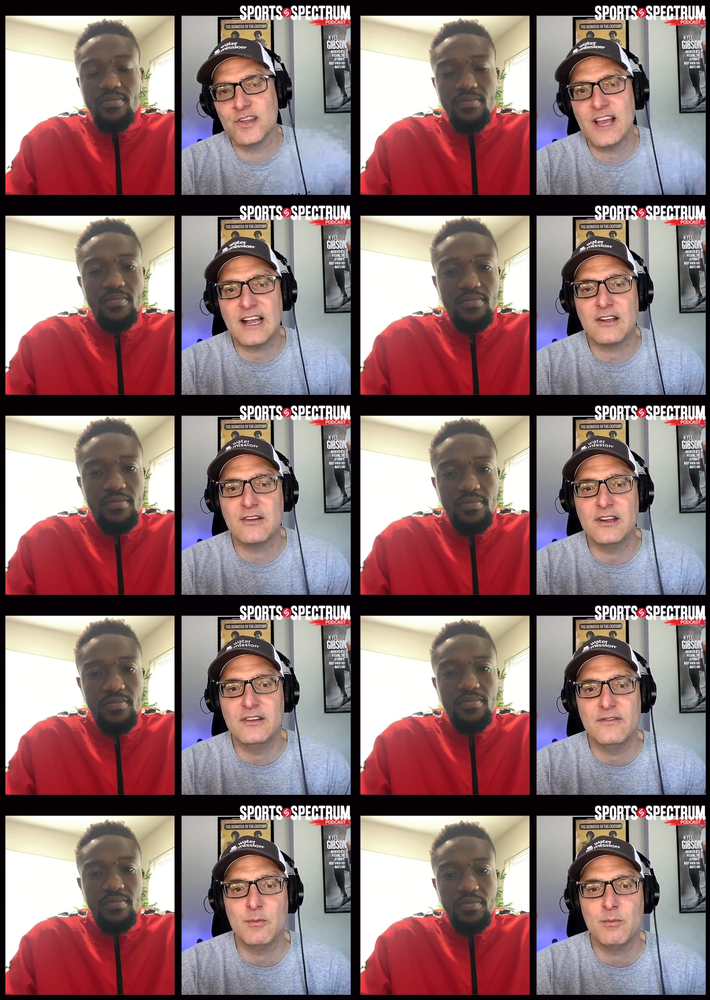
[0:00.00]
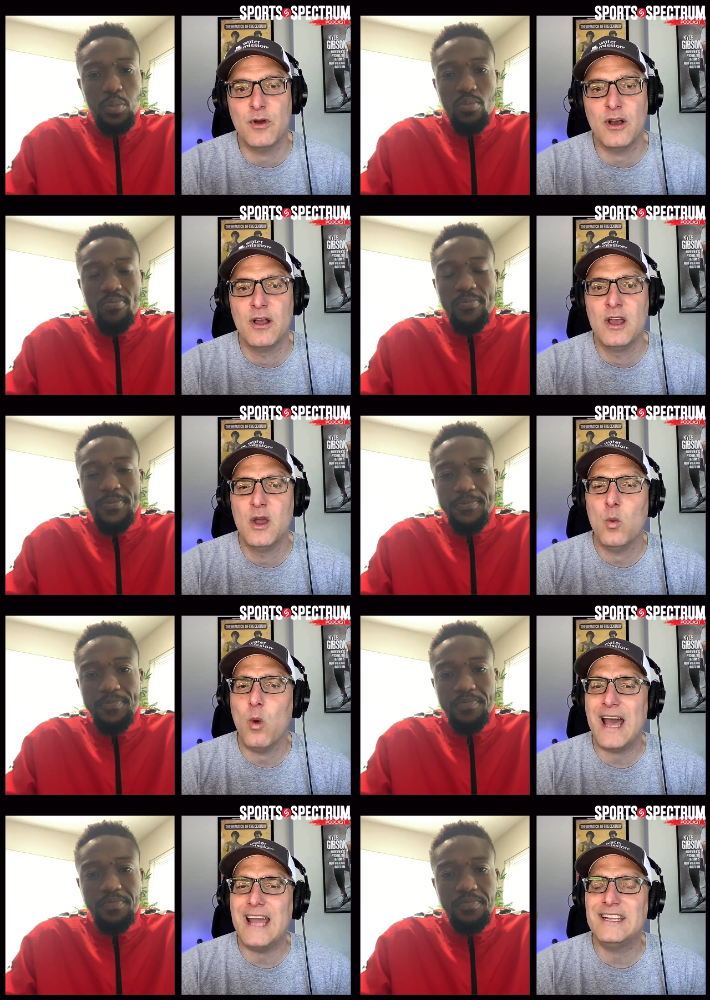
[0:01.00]
Speaker 1: soccer and football.
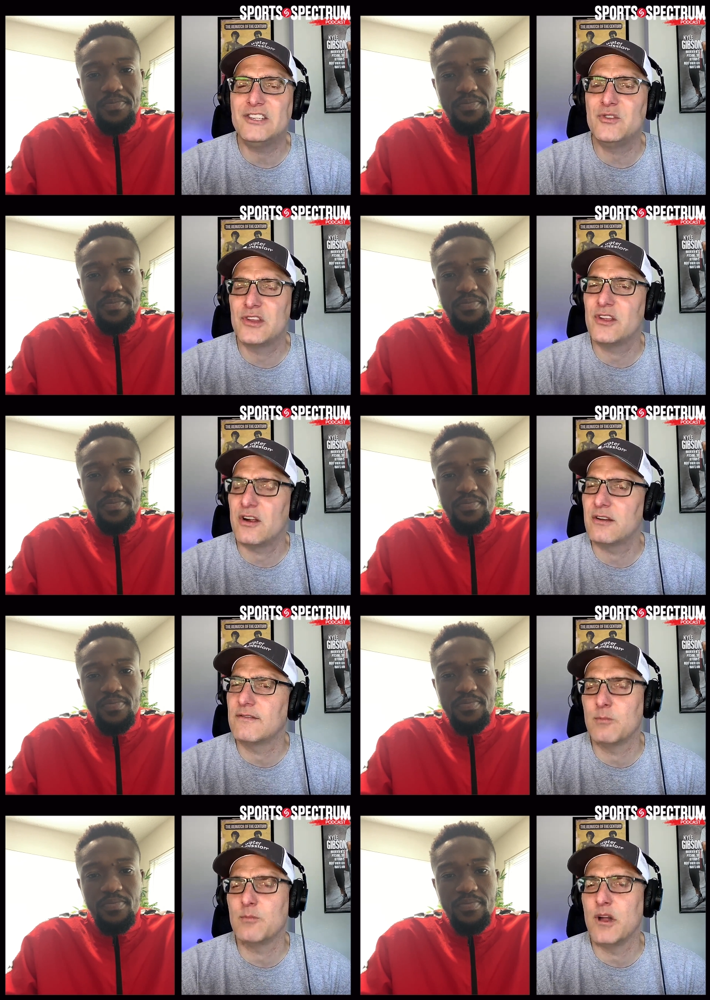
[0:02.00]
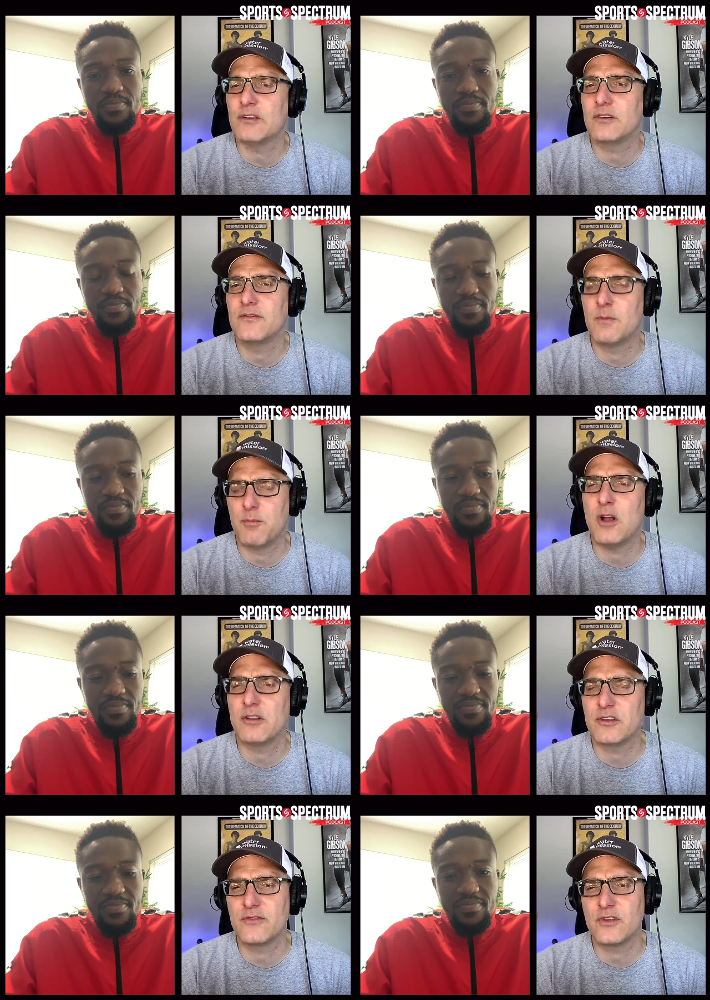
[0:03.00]
Why did you start footballer
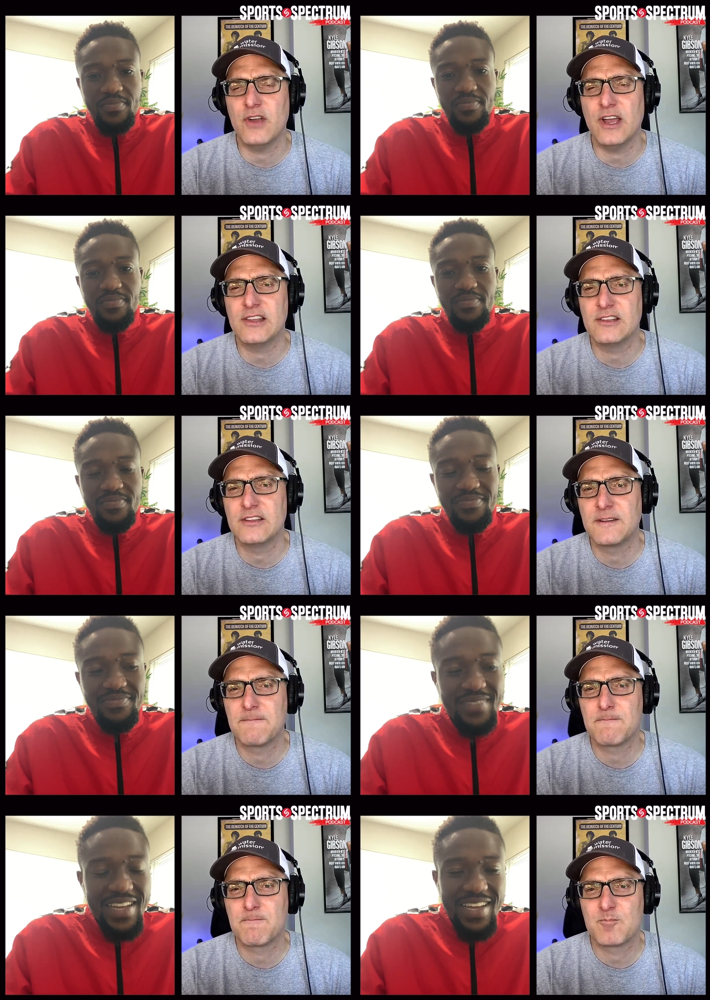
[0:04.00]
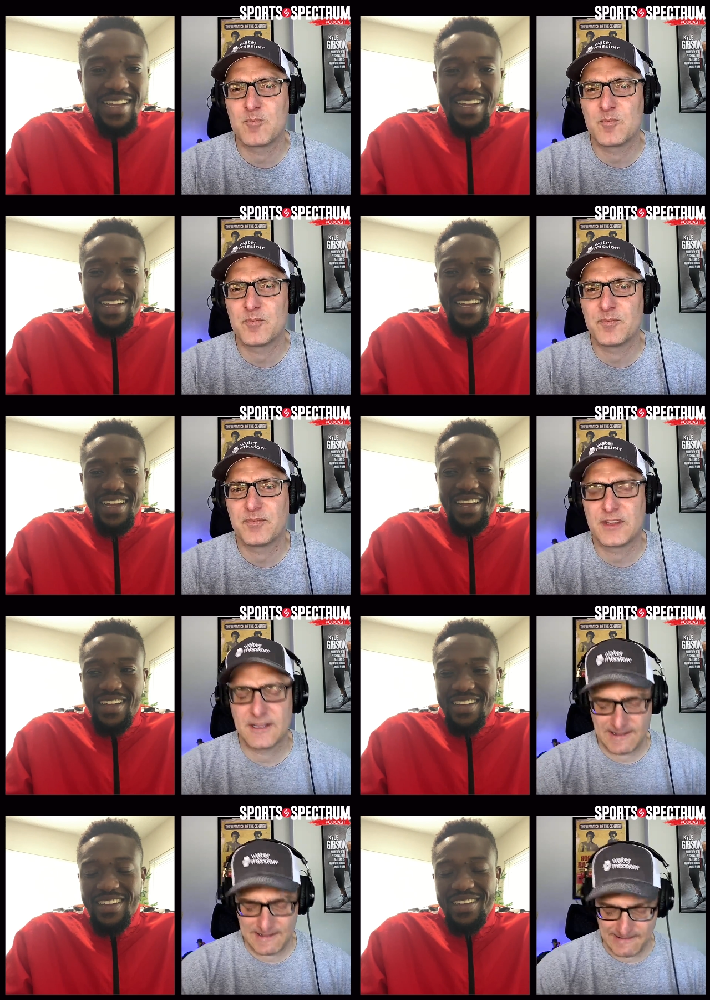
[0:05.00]
Footballers for Christ?
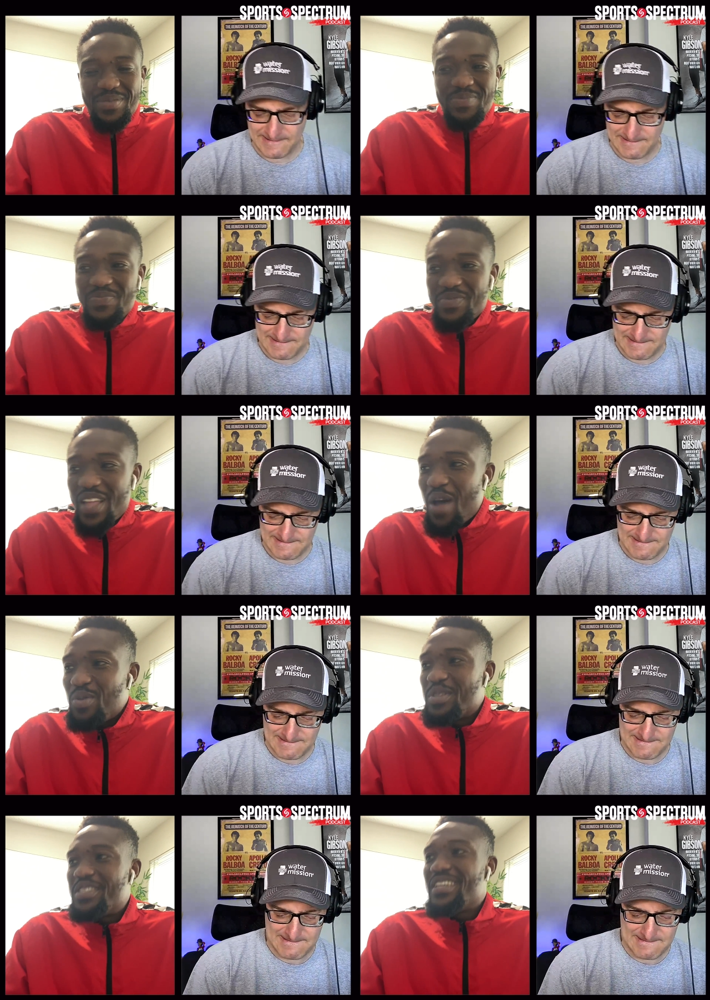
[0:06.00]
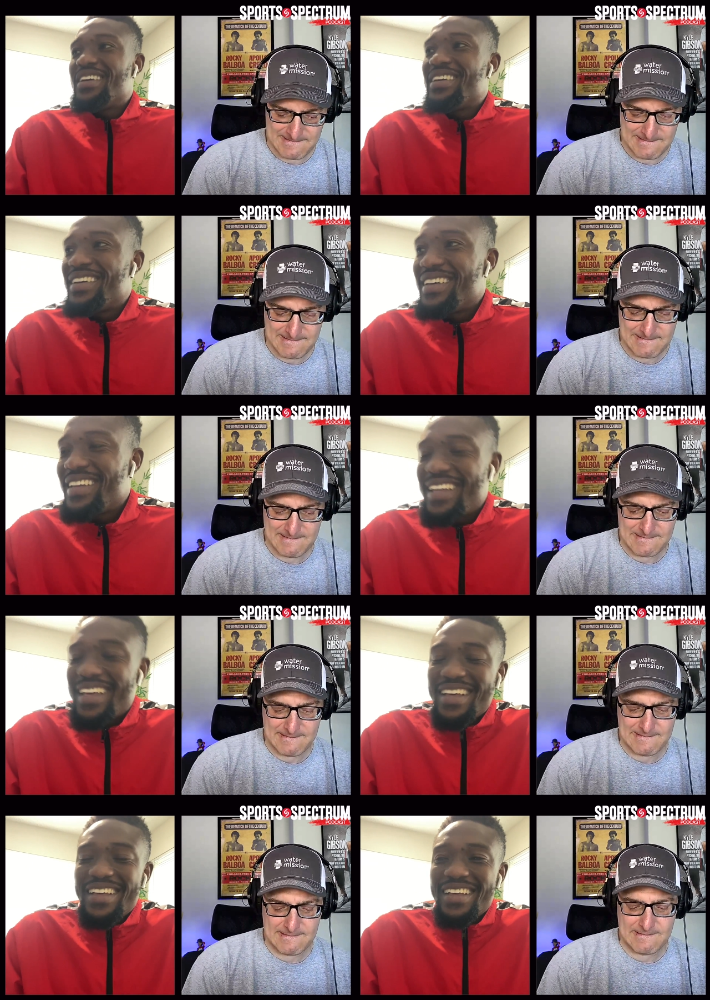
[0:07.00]
Speaker 2: Um, I would say
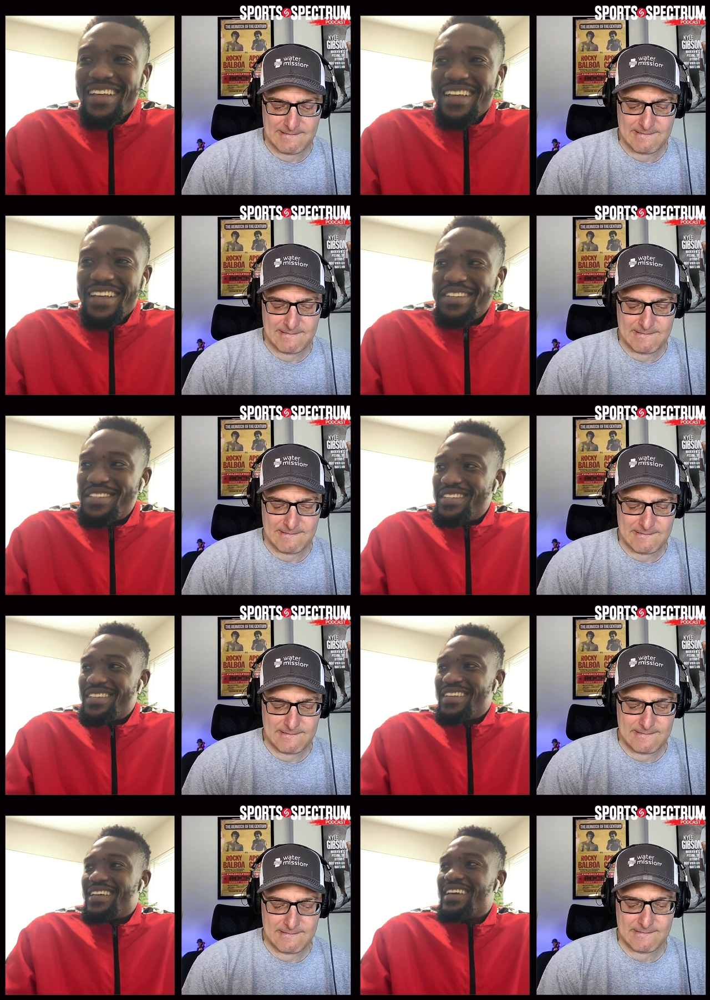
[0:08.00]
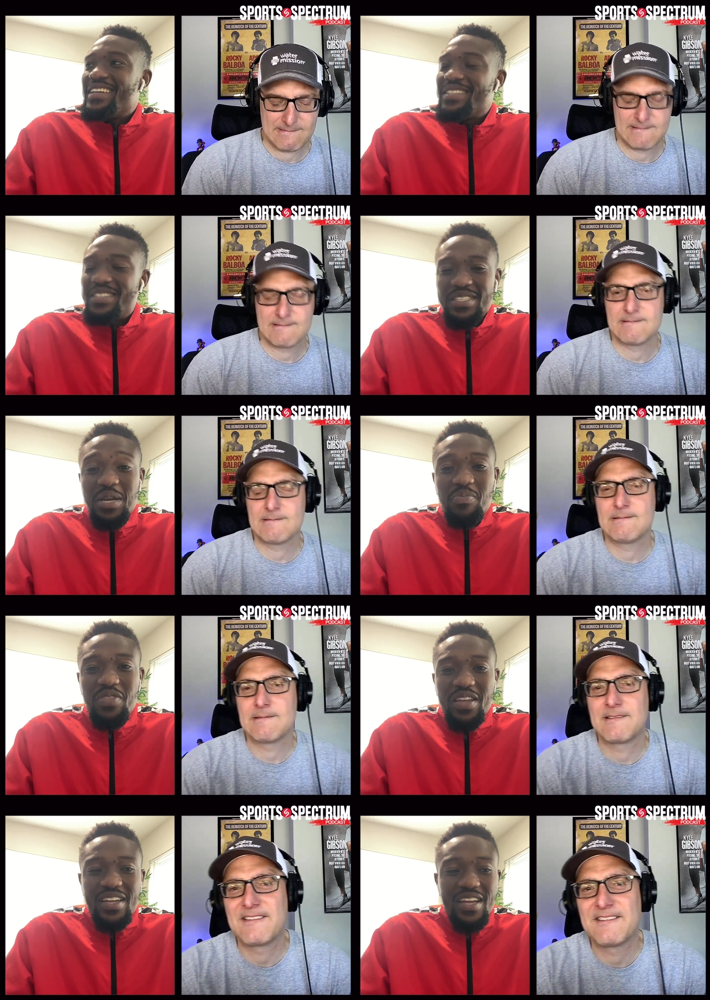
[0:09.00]
it's it's
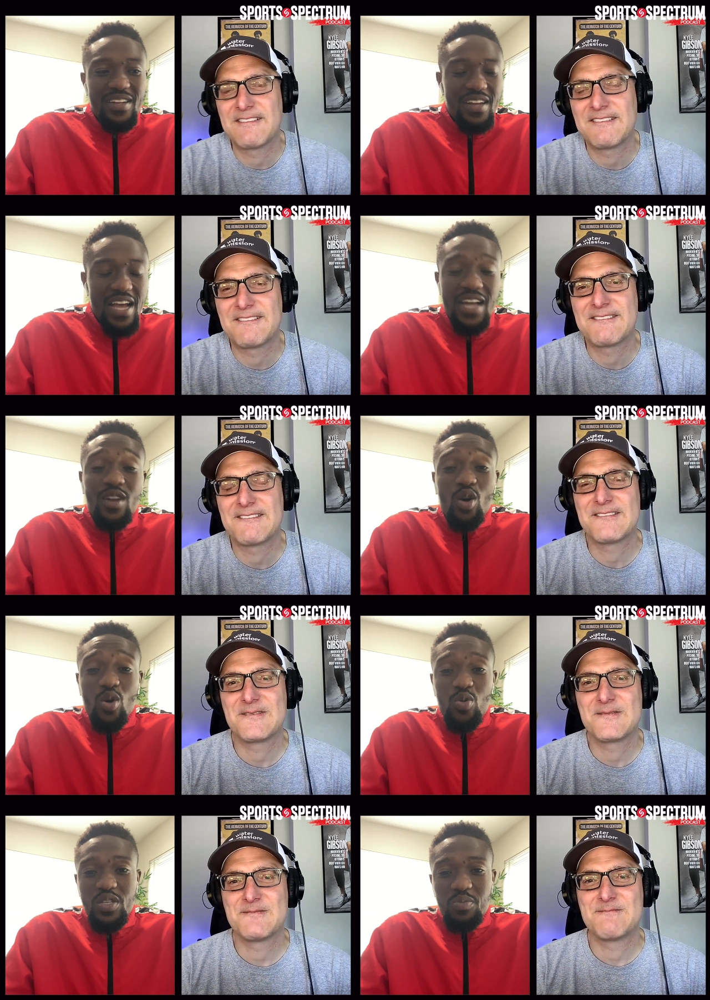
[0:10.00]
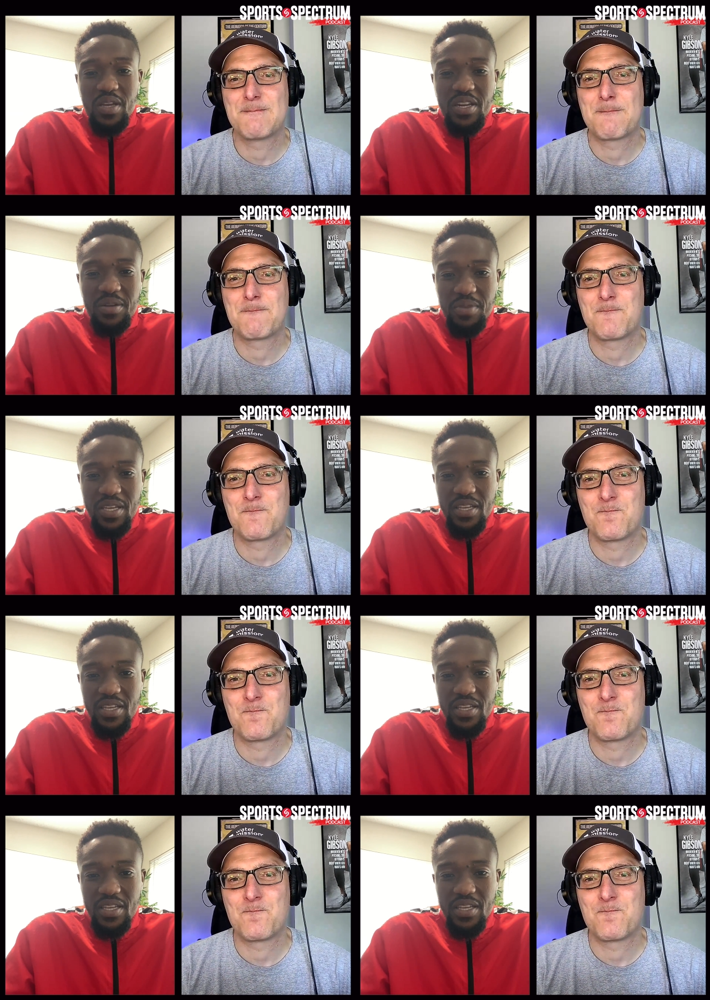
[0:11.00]
something that had always been in